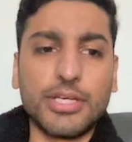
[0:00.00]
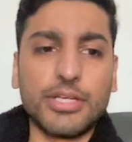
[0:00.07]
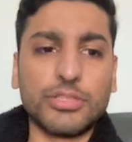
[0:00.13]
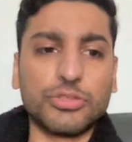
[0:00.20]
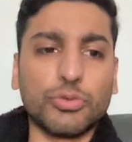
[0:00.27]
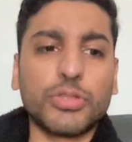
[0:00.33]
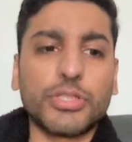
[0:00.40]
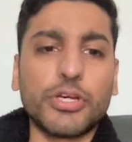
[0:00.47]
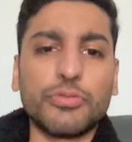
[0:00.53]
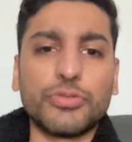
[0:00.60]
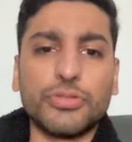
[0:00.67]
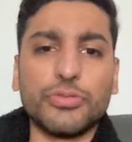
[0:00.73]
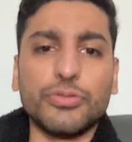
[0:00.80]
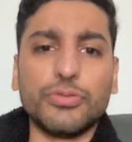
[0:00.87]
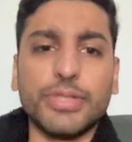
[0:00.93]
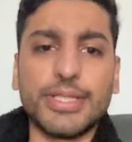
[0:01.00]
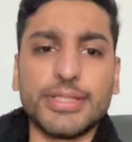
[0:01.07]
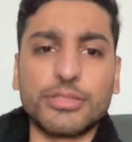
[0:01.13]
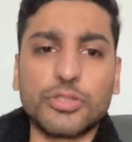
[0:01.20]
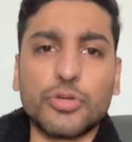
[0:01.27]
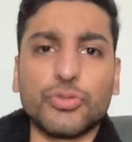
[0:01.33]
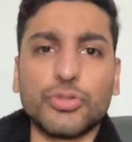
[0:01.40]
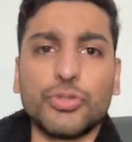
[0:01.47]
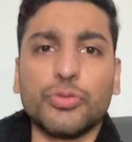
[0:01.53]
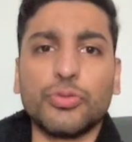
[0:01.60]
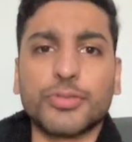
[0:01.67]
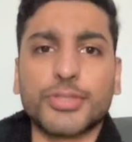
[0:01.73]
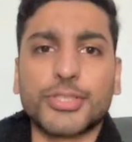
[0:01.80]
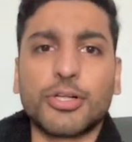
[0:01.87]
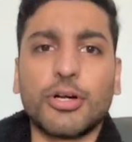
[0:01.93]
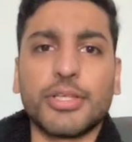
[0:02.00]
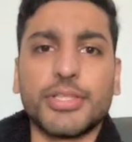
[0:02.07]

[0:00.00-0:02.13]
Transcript: So all you're going to do is go to Google Scholar.